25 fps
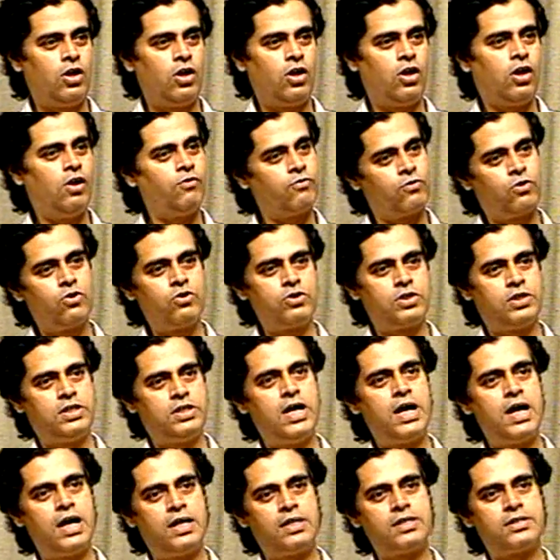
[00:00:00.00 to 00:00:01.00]
Of course,
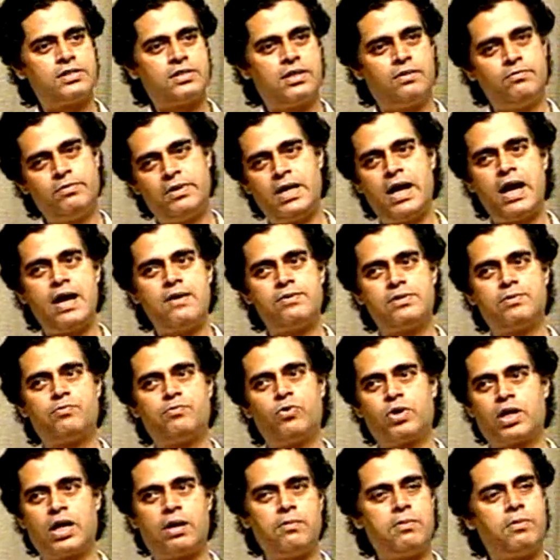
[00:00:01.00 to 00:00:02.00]
there sometimes
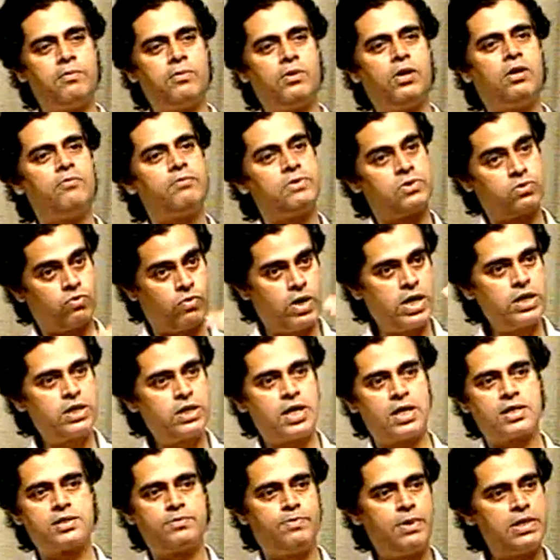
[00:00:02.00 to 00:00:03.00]
programmable ROM is quite
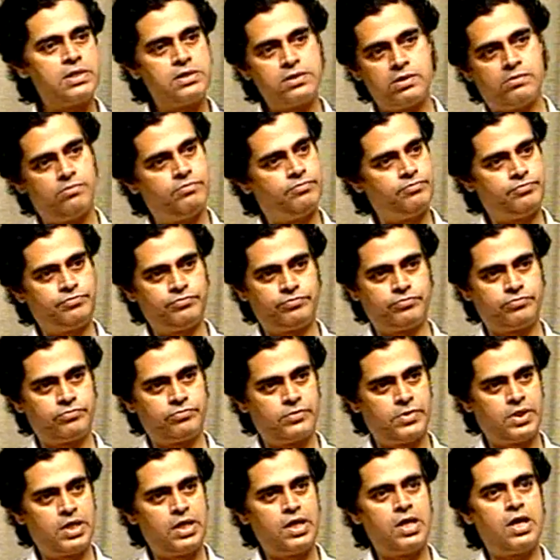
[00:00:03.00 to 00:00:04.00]
expensive.
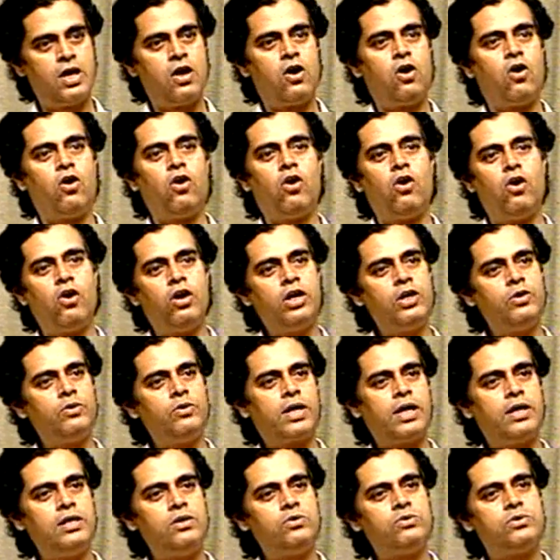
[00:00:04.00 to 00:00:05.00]
Or you
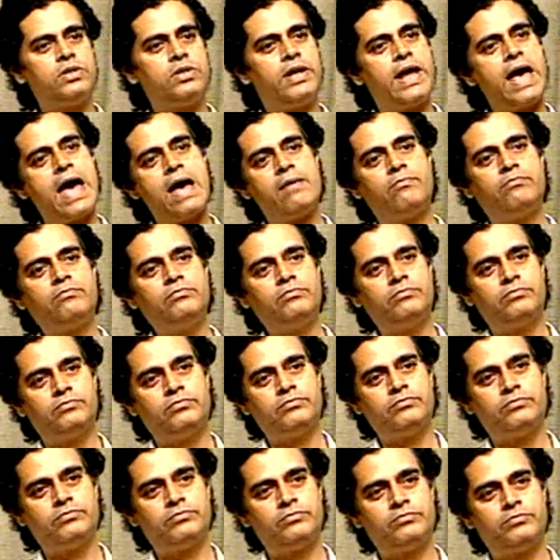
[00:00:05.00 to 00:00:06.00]
can use RAM
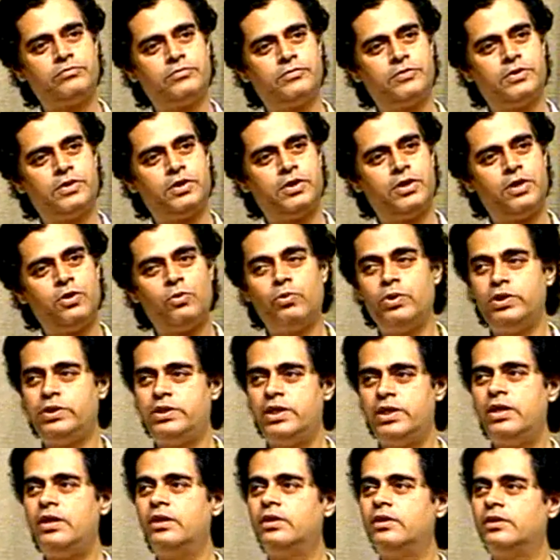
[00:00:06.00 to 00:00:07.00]
with a
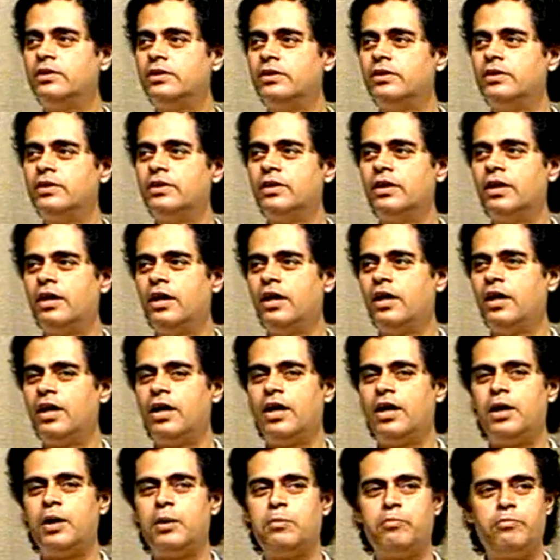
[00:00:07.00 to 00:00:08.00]

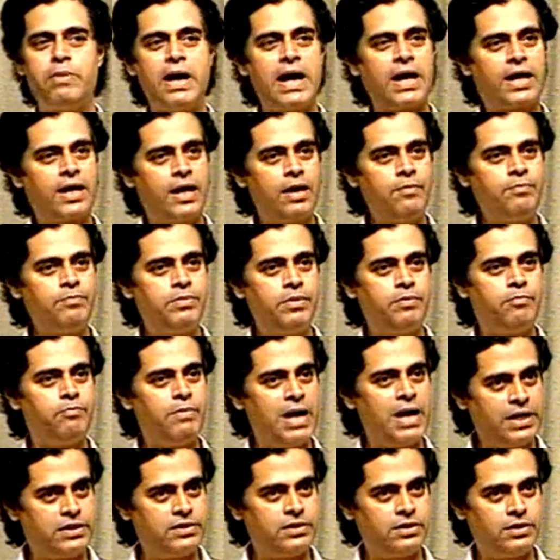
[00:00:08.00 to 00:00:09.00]
backup
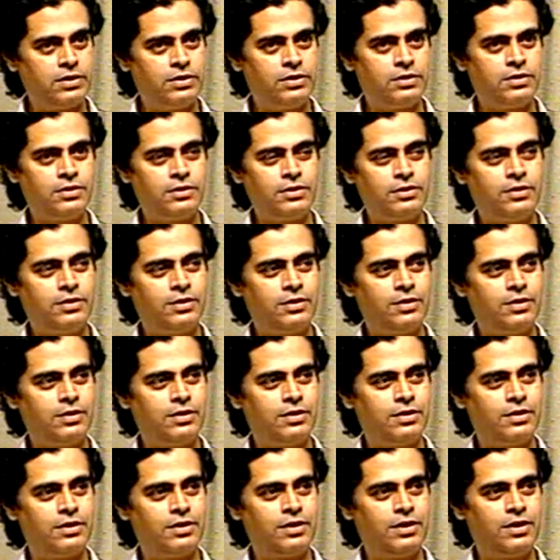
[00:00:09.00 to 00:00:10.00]
battery.
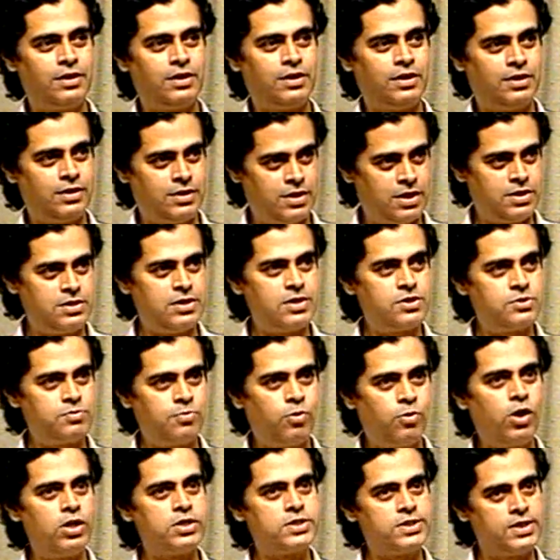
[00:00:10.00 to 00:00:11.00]
There is a
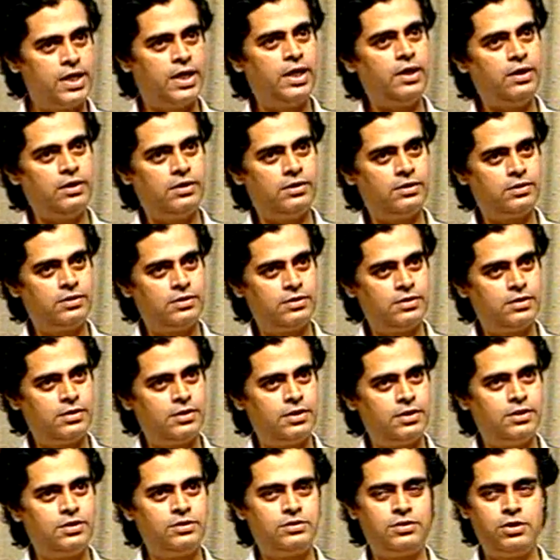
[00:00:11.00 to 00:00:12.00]
small cell,
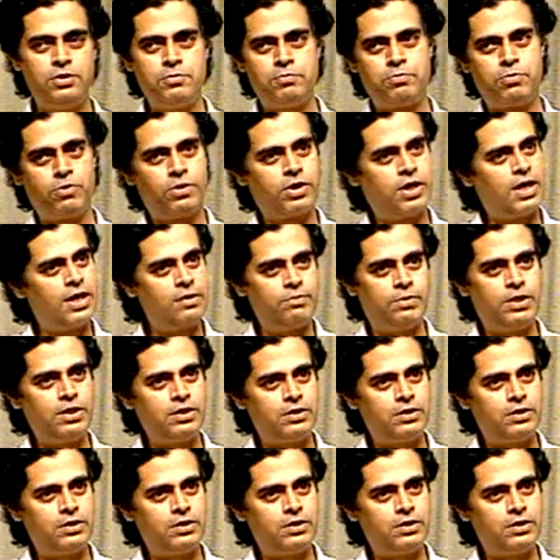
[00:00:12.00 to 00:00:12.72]
so you program it